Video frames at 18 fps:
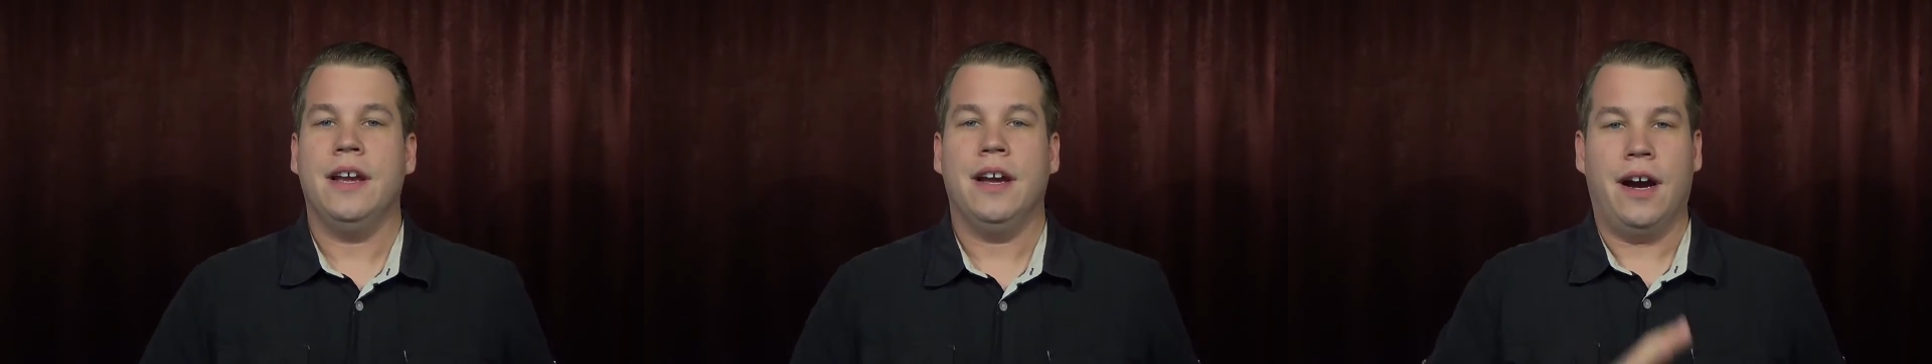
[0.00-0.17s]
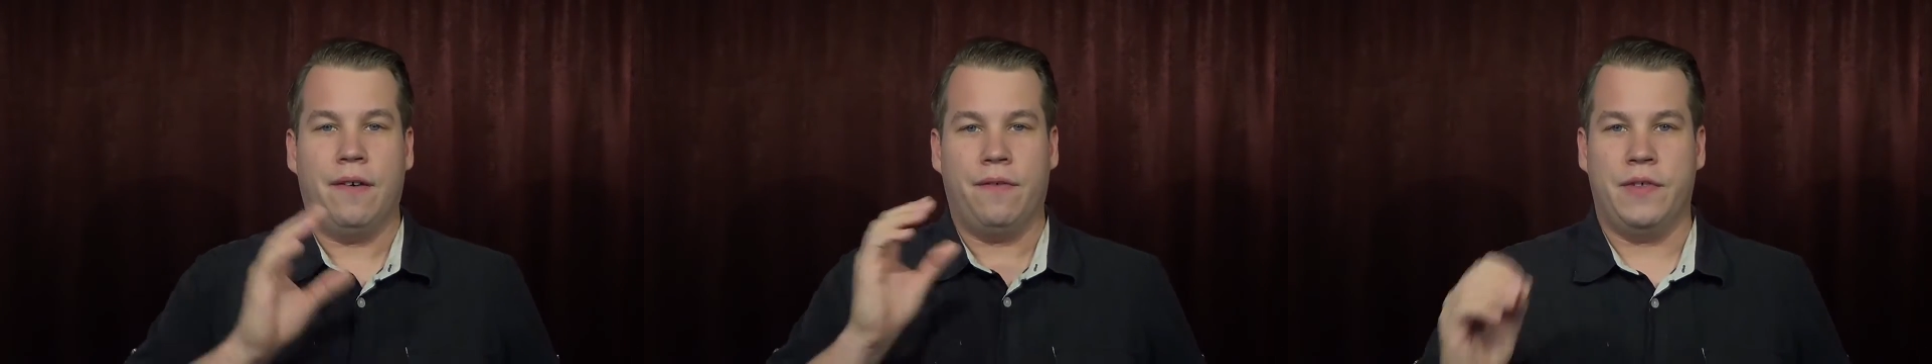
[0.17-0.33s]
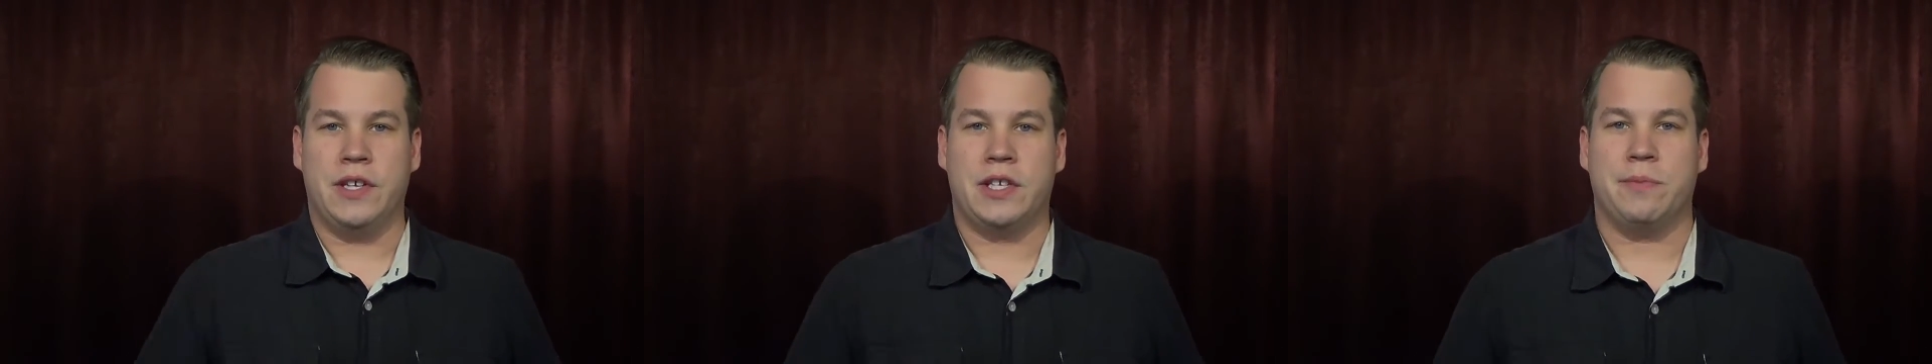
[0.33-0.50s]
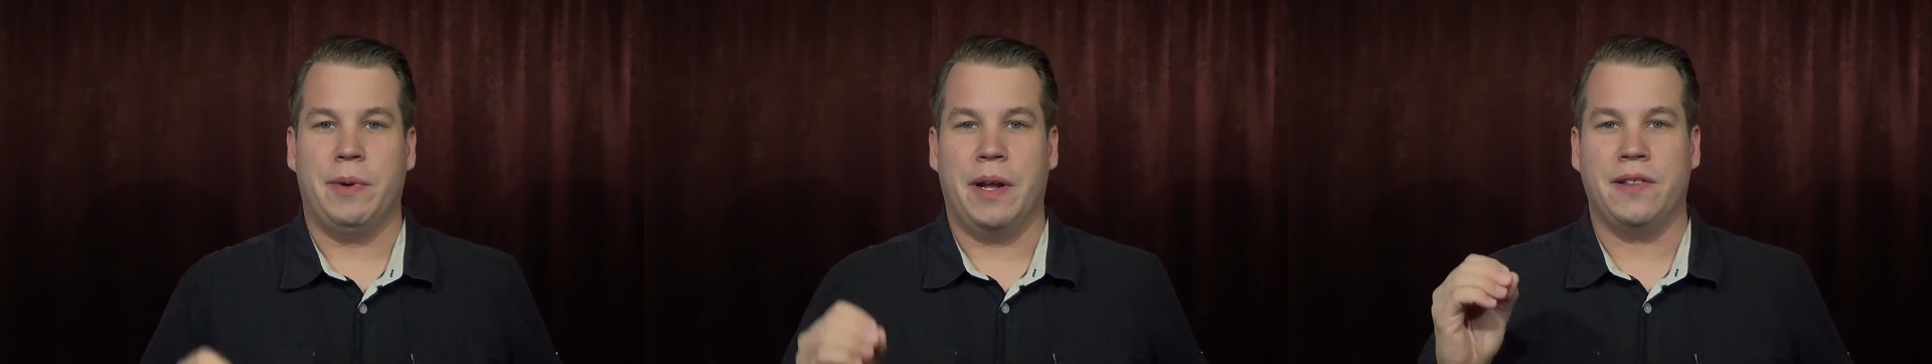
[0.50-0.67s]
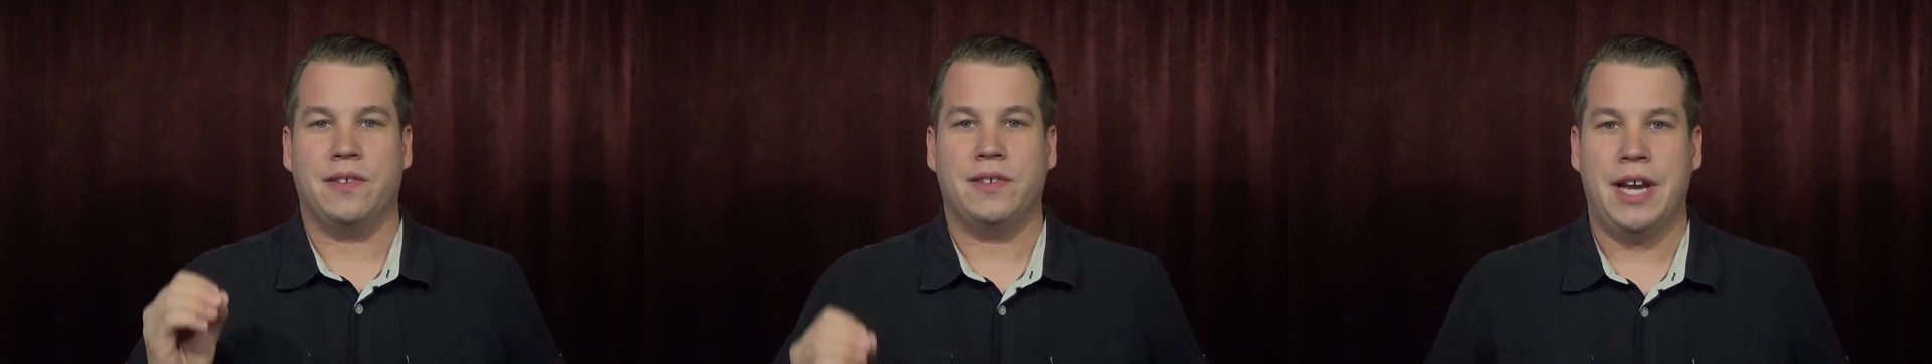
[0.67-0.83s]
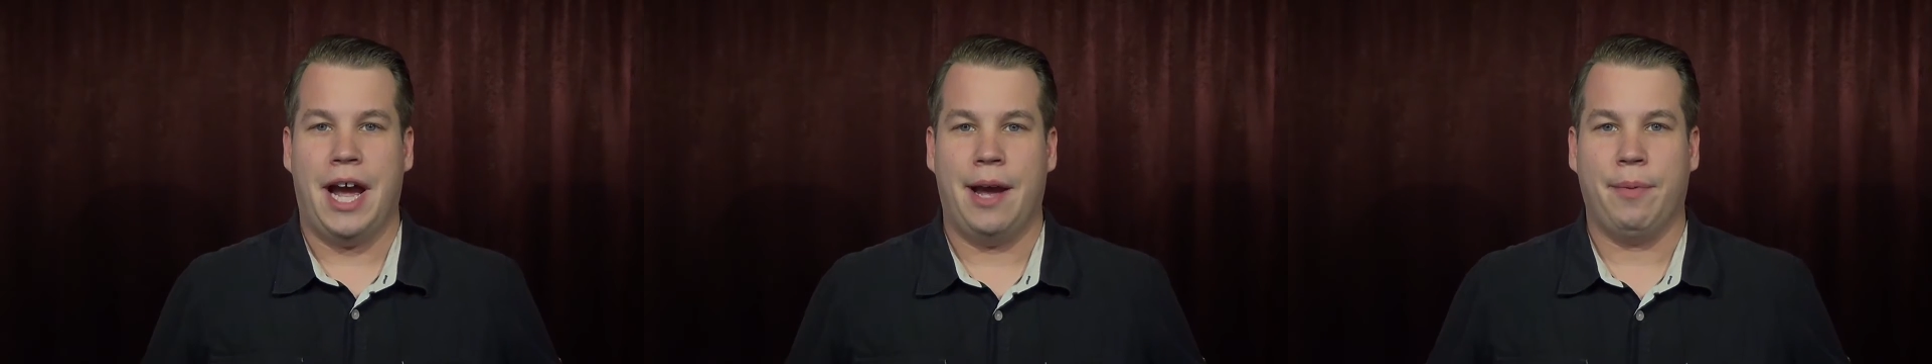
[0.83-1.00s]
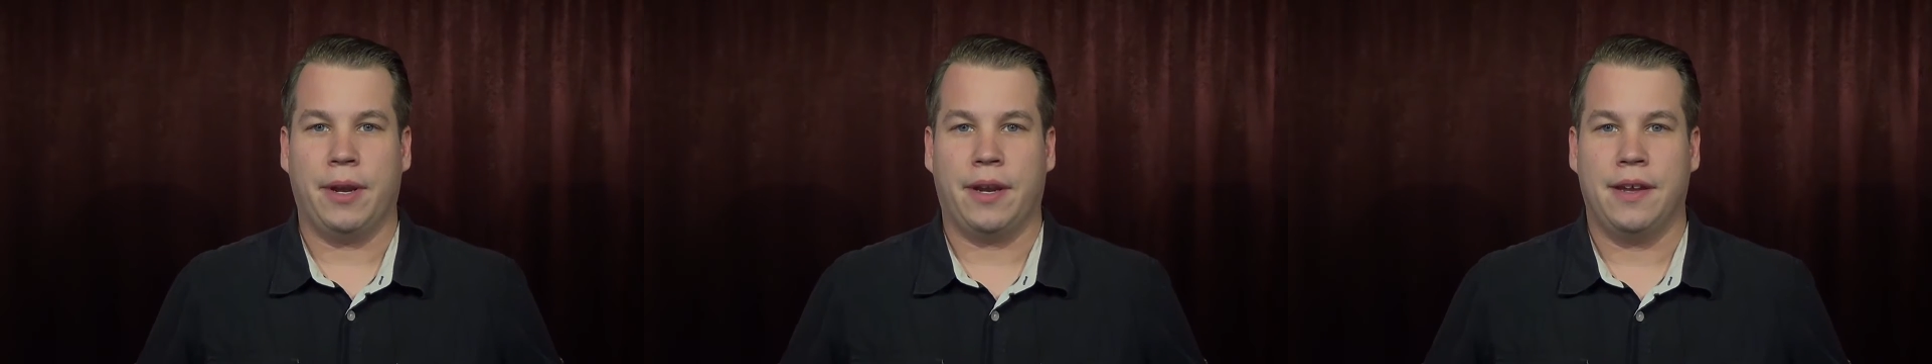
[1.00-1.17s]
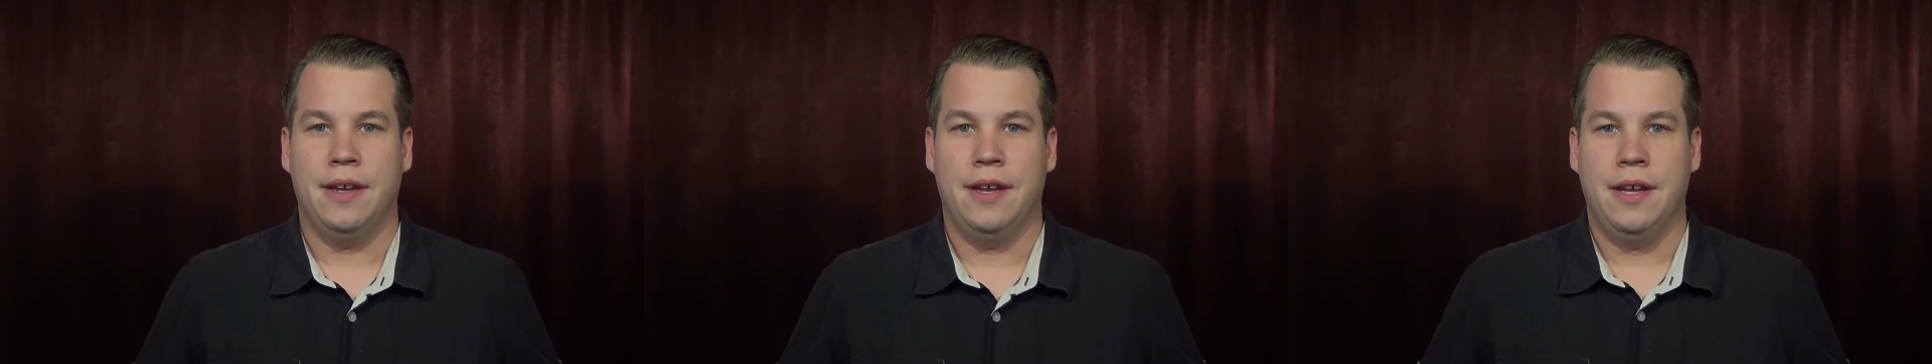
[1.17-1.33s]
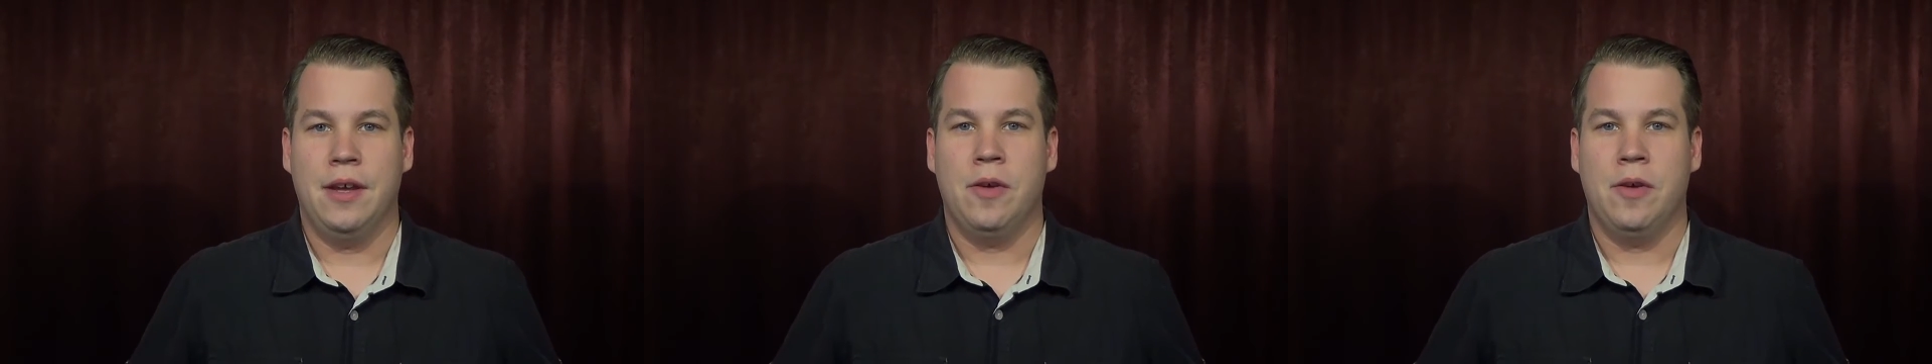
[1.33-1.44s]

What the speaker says: of this month's topic.